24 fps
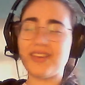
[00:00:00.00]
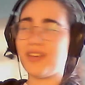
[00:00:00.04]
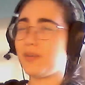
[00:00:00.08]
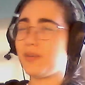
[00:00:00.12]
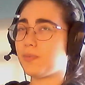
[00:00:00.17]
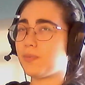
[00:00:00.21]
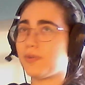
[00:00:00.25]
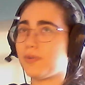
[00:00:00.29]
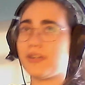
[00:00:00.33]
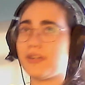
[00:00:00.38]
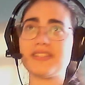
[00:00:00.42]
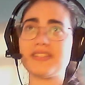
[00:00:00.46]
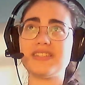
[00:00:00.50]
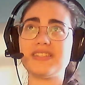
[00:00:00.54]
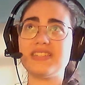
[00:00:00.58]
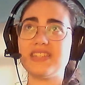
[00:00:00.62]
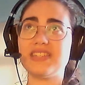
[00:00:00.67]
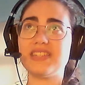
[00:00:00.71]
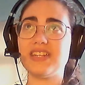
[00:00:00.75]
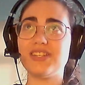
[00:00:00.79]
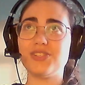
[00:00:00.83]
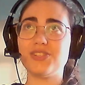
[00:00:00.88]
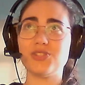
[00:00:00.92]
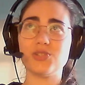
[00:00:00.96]

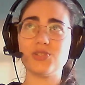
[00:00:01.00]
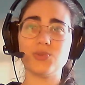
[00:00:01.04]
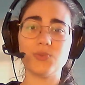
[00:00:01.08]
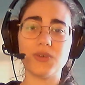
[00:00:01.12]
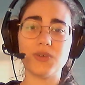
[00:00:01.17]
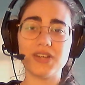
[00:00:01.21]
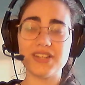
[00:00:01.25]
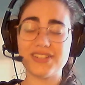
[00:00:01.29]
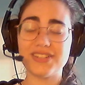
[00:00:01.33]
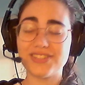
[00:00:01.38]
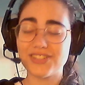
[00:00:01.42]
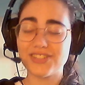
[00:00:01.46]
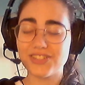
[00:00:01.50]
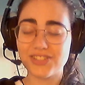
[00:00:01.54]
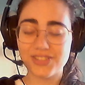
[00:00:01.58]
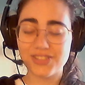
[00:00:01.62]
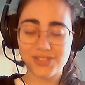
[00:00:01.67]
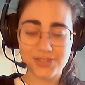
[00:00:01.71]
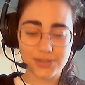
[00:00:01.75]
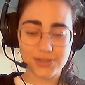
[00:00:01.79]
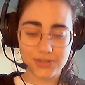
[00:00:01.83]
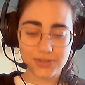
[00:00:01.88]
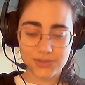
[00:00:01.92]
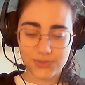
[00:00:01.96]
presentation wise she
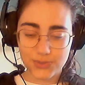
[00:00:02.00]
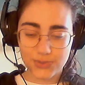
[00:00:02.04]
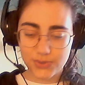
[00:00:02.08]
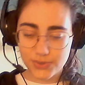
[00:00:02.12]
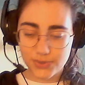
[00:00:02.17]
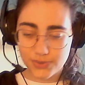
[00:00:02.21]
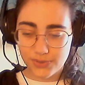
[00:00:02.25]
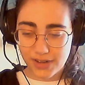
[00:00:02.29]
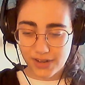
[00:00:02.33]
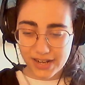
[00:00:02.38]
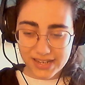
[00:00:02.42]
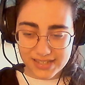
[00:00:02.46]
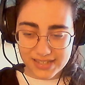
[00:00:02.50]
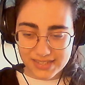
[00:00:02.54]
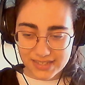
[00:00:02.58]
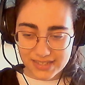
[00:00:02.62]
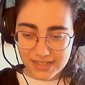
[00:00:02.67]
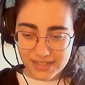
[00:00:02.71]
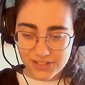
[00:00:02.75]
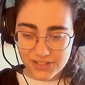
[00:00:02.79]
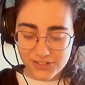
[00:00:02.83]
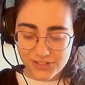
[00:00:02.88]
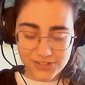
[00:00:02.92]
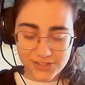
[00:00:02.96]
just goes
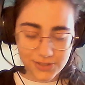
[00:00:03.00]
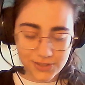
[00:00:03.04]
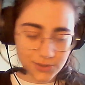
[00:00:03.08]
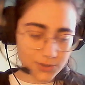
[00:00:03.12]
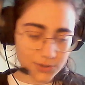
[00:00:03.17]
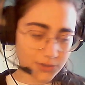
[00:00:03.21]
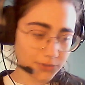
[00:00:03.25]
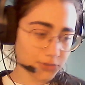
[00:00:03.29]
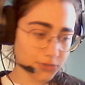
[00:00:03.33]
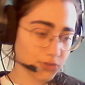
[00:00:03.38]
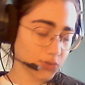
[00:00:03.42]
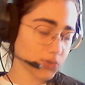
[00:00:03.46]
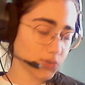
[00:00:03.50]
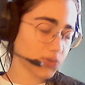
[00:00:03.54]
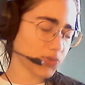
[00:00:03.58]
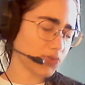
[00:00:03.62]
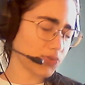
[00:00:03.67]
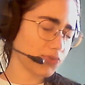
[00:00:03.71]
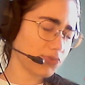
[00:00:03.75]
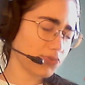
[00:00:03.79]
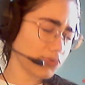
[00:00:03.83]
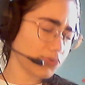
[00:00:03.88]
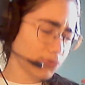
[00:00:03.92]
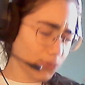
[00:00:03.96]
crazy. She still controls
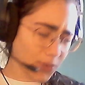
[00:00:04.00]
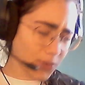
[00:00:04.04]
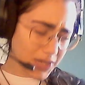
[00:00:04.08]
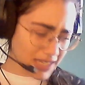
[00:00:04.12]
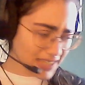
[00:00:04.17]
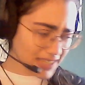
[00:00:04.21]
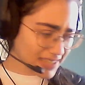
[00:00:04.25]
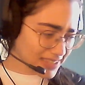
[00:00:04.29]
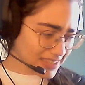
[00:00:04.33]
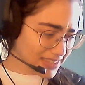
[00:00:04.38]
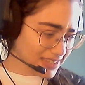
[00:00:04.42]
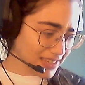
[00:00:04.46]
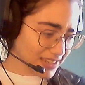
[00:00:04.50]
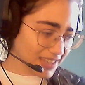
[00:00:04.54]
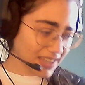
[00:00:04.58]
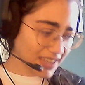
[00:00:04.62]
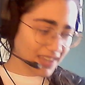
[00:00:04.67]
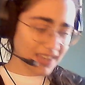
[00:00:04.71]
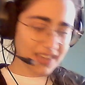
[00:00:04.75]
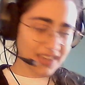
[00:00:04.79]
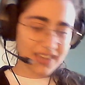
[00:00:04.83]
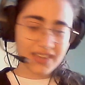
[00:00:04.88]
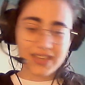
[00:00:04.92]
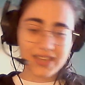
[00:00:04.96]
her voice.
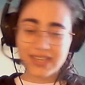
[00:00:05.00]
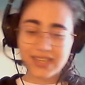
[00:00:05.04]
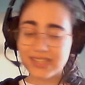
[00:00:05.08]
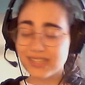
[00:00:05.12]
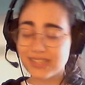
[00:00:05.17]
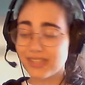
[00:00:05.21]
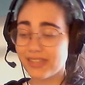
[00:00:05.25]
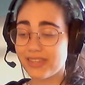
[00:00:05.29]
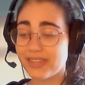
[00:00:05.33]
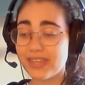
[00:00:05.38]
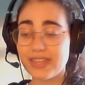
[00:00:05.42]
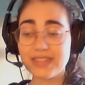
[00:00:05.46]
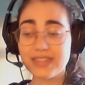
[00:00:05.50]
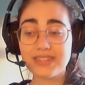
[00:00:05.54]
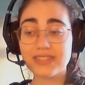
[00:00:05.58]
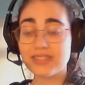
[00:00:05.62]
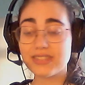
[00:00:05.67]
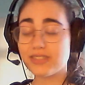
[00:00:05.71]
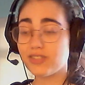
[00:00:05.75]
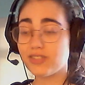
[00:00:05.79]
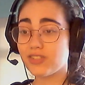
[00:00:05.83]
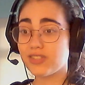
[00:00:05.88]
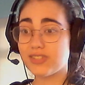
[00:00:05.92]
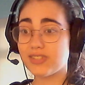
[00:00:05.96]

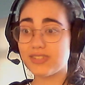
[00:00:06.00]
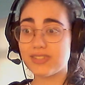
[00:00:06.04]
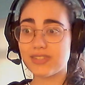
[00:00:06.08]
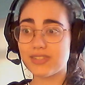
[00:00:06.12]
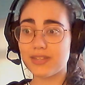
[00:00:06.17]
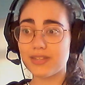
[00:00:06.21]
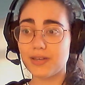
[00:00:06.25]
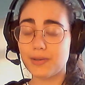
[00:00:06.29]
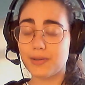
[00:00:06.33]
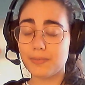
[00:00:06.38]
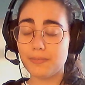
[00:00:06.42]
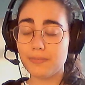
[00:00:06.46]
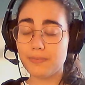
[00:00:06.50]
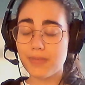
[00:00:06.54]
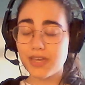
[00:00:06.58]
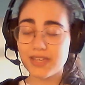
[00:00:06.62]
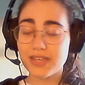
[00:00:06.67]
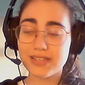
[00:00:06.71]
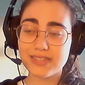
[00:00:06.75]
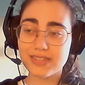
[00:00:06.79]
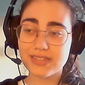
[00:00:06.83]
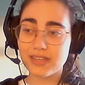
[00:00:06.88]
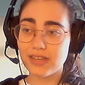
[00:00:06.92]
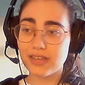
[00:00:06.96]
It's just
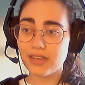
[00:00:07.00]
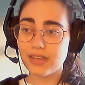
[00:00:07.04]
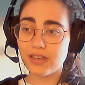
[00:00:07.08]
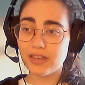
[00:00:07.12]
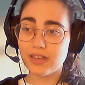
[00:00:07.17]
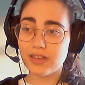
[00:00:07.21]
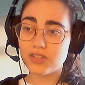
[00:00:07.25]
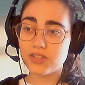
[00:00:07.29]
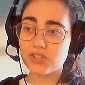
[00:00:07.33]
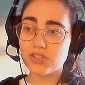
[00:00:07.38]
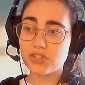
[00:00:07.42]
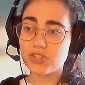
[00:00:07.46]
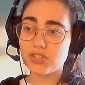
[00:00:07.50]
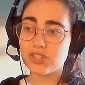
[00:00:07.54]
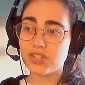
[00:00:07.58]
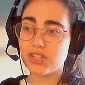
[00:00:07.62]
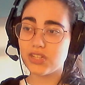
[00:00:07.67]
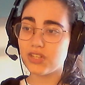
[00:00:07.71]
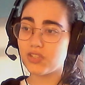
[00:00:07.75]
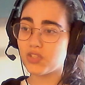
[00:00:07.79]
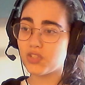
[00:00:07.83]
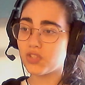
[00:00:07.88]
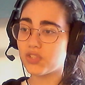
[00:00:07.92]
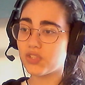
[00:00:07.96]
amazing.
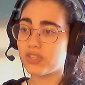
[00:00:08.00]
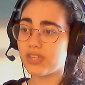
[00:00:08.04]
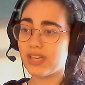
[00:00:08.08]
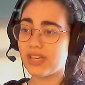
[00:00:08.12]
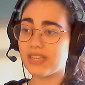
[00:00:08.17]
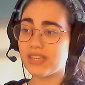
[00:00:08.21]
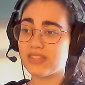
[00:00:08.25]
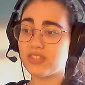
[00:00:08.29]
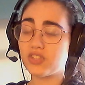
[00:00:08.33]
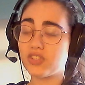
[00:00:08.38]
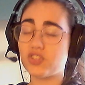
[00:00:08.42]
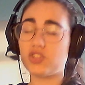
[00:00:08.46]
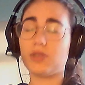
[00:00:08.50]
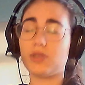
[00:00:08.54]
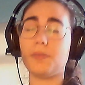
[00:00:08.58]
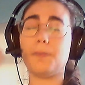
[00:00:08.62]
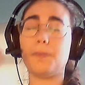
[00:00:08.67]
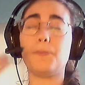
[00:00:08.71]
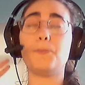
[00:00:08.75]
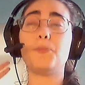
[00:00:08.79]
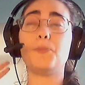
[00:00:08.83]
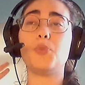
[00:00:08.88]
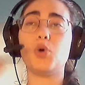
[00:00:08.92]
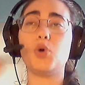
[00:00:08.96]
She just has such
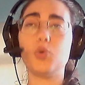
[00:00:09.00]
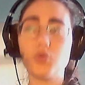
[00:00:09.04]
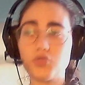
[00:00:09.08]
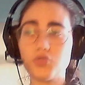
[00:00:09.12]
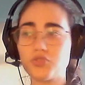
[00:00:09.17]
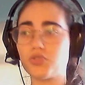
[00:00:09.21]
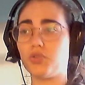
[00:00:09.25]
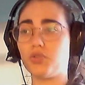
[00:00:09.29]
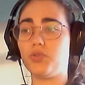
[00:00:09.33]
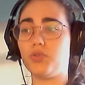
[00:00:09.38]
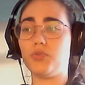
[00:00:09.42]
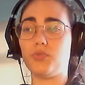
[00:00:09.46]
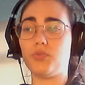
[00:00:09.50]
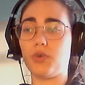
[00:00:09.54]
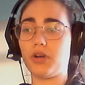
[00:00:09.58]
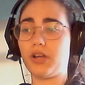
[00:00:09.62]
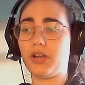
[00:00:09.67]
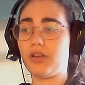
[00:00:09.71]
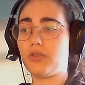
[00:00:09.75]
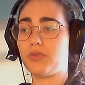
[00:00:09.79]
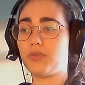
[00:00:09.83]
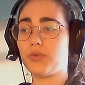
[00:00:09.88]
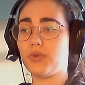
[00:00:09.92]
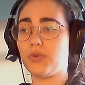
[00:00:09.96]
emotion
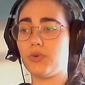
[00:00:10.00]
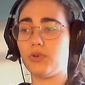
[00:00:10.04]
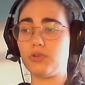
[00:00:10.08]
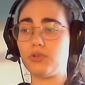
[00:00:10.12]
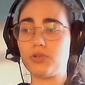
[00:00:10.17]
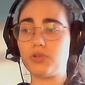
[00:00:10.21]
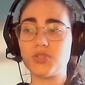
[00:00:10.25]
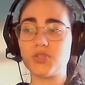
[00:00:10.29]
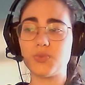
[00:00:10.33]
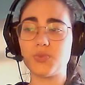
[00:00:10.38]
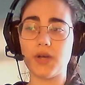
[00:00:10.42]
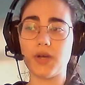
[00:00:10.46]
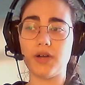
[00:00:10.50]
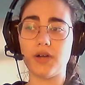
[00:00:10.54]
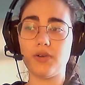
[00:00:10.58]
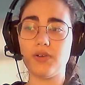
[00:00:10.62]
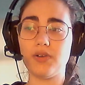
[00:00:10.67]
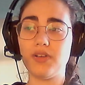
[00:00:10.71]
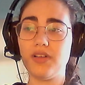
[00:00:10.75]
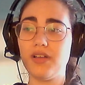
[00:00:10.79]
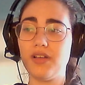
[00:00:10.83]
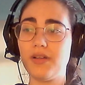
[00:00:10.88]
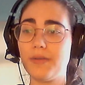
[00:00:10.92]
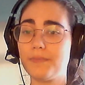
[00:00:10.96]
running through her as
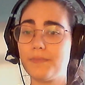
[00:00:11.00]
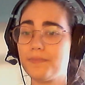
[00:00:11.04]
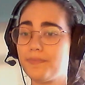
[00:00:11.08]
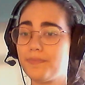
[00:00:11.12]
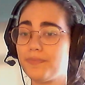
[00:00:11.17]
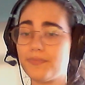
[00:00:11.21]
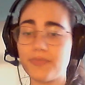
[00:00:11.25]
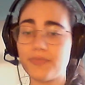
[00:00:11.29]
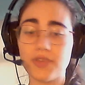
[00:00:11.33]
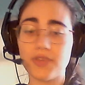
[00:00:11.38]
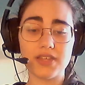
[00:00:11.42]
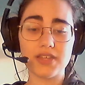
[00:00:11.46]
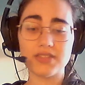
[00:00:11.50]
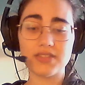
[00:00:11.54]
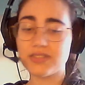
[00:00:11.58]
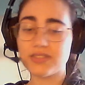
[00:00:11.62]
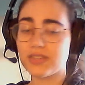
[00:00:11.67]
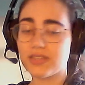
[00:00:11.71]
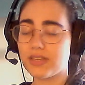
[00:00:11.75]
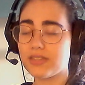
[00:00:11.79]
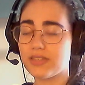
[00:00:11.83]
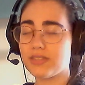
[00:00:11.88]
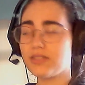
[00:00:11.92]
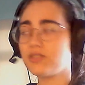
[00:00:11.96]
well.
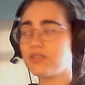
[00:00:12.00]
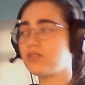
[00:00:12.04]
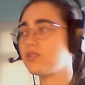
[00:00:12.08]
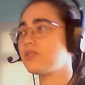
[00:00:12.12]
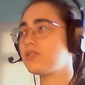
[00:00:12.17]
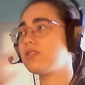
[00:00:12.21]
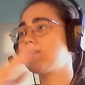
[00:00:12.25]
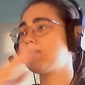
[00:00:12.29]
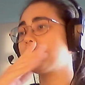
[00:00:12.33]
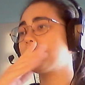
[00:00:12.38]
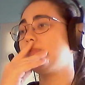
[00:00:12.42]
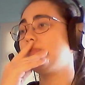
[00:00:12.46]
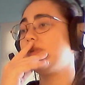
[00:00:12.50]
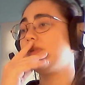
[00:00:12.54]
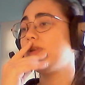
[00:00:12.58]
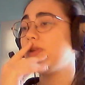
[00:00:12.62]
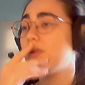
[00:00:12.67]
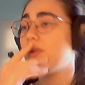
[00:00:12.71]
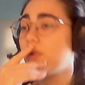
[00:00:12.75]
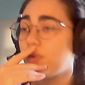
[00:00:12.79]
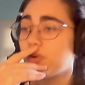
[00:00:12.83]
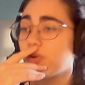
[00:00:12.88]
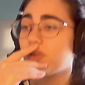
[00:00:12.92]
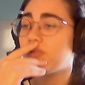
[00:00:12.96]
It's just
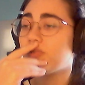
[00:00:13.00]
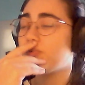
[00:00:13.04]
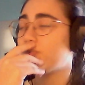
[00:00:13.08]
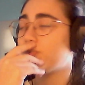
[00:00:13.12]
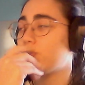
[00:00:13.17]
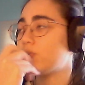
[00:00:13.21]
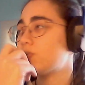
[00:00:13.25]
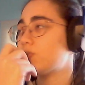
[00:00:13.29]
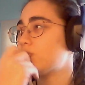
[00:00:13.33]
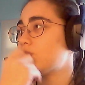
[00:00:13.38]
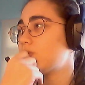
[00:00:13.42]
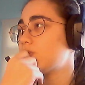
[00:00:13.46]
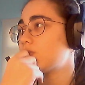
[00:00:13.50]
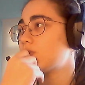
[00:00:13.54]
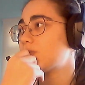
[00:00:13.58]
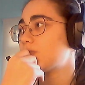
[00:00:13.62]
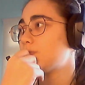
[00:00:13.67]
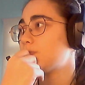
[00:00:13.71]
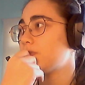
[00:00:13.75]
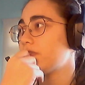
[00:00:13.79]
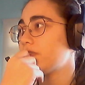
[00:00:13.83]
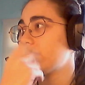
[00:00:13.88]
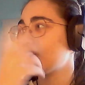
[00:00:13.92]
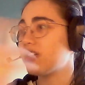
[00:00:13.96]
beautiful to
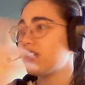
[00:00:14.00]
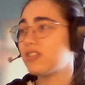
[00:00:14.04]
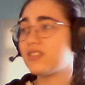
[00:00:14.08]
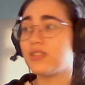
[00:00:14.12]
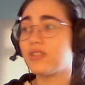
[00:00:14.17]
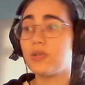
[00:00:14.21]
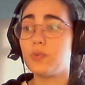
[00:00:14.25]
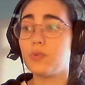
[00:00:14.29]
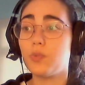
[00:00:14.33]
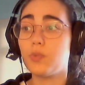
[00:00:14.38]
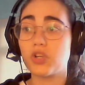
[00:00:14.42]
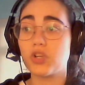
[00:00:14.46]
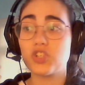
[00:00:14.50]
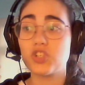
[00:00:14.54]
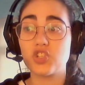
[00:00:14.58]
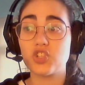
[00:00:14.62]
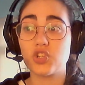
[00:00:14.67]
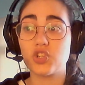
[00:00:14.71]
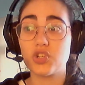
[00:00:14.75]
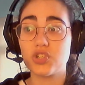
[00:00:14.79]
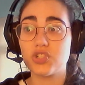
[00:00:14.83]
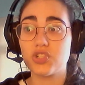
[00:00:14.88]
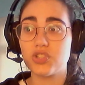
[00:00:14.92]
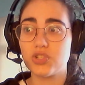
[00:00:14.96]
experience and watch
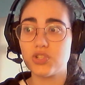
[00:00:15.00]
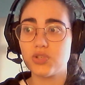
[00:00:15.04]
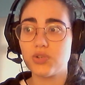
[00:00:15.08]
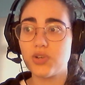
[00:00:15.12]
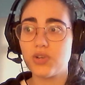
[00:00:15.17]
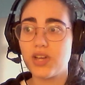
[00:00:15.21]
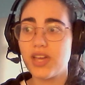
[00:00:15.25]
her do.